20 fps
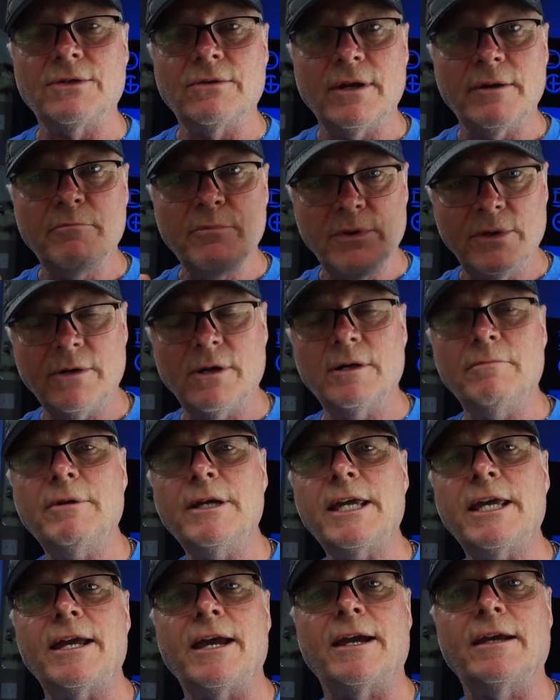So I'd put on my
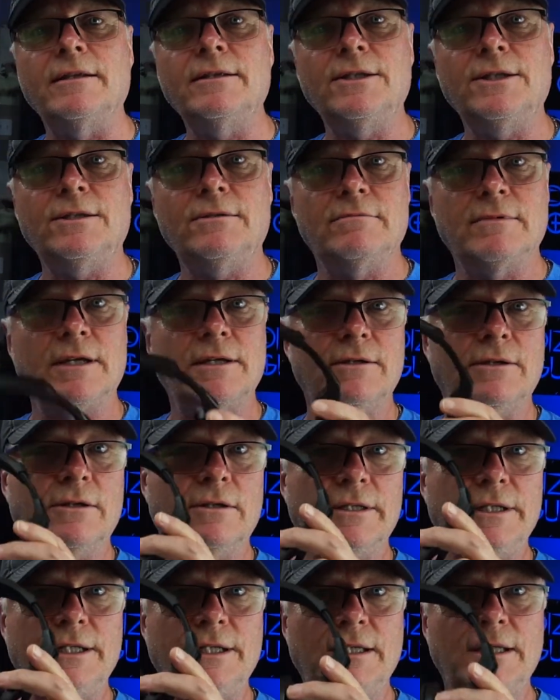cans, I
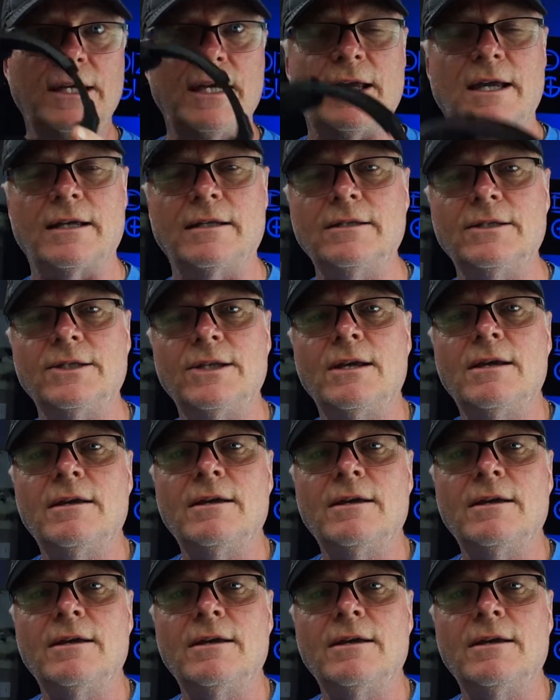call these the cans,